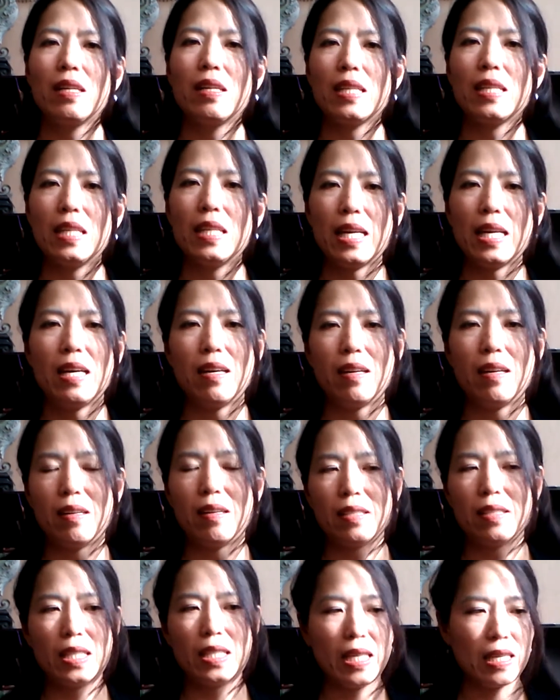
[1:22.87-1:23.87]
He
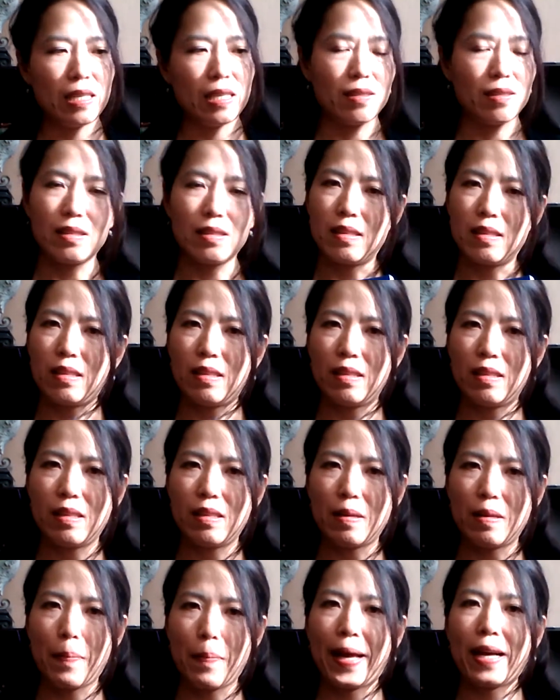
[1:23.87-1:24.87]
had
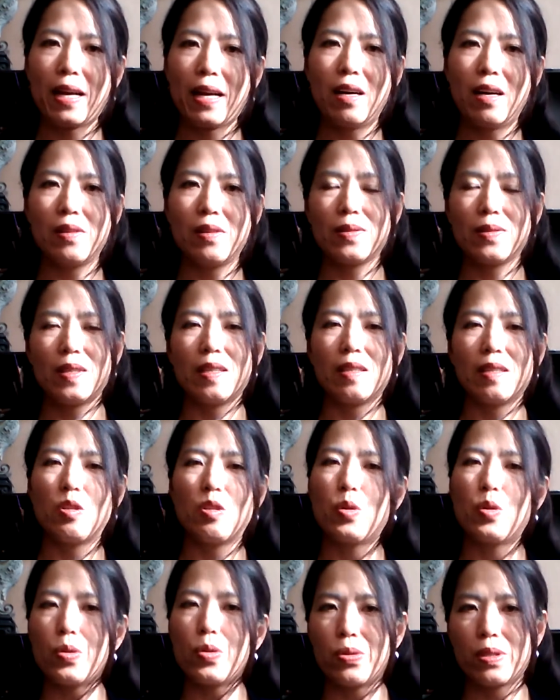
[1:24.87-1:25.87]
a penthouse in
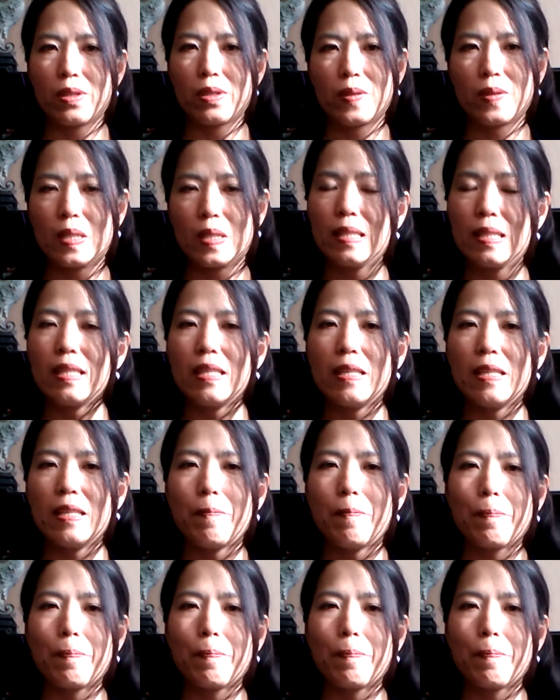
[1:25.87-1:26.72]
New York City,